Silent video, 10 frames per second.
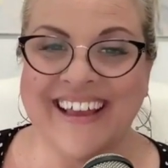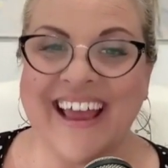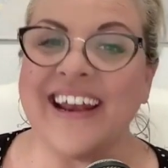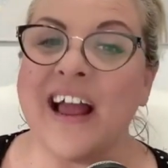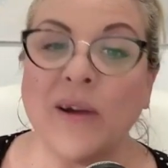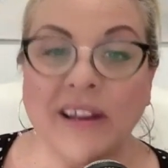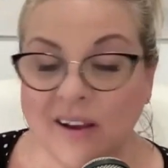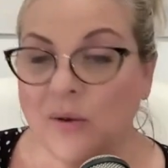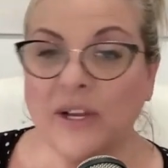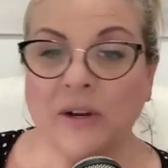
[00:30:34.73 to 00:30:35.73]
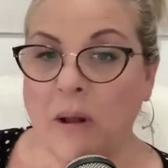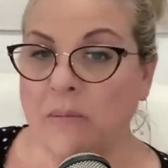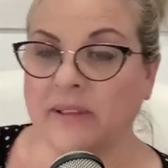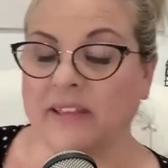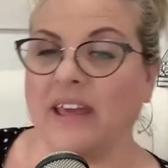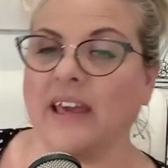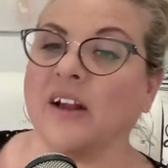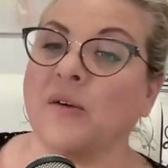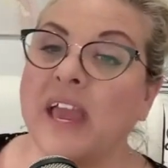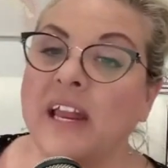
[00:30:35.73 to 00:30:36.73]
And now I know what you're probably
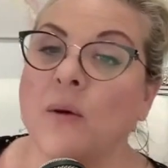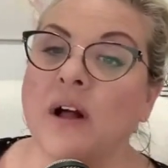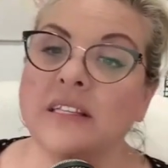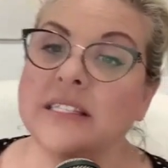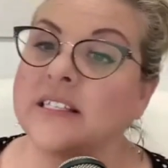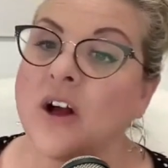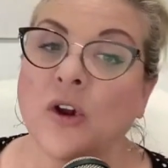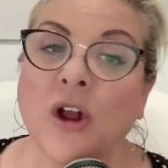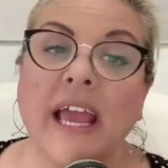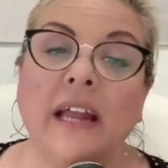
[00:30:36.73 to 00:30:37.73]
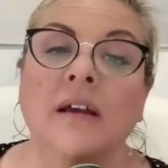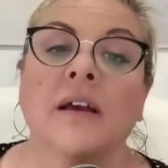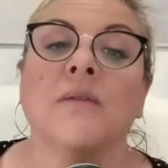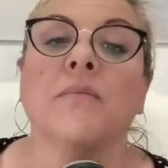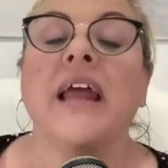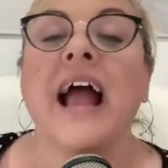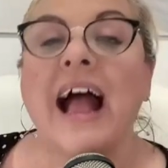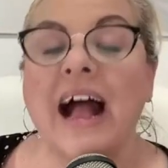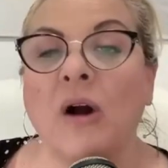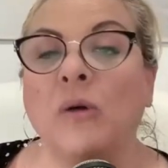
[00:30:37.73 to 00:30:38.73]
thinking. Okay, Noelle, this is all great, but
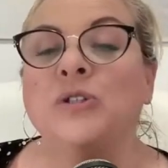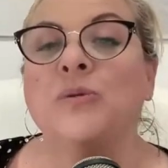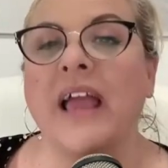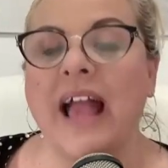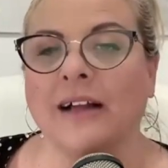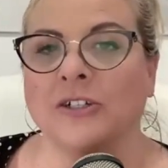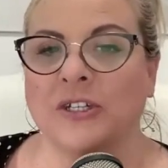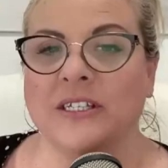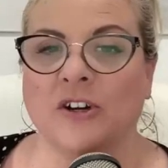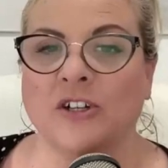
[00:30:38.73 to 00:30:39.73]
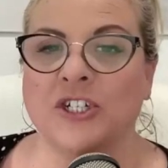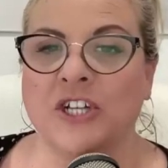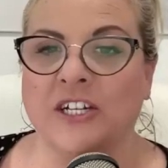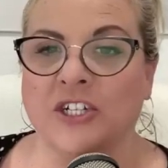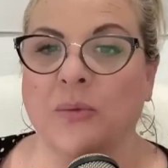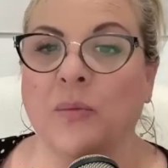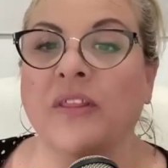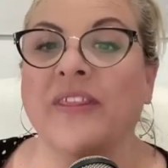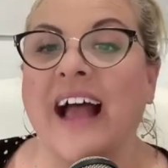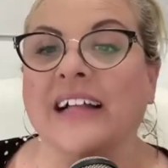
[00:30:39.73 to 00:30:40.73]
how do I actually start to change it?
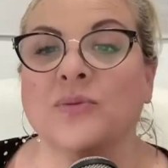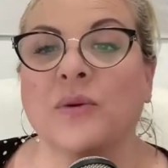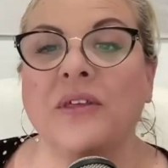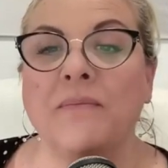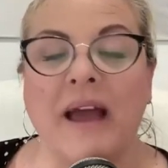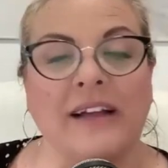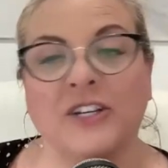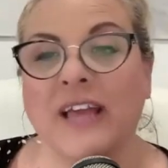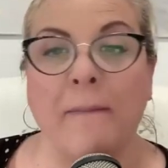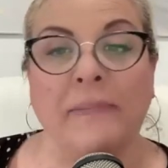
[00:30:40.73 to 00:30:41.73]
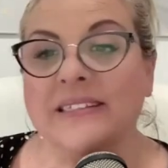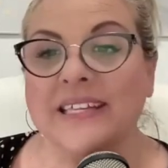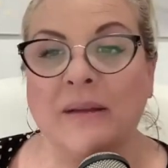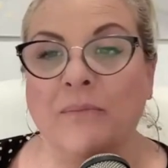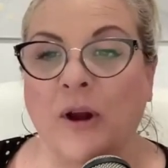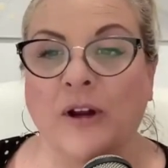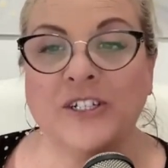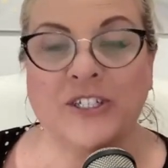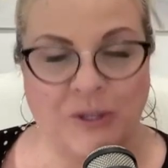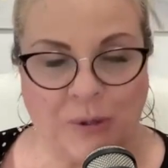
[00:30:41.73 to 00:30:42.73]
Well, that's where the magic happens in part
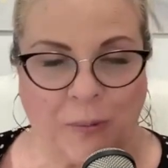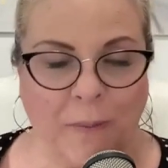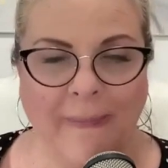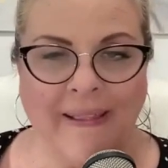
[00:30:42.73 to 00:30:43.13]
2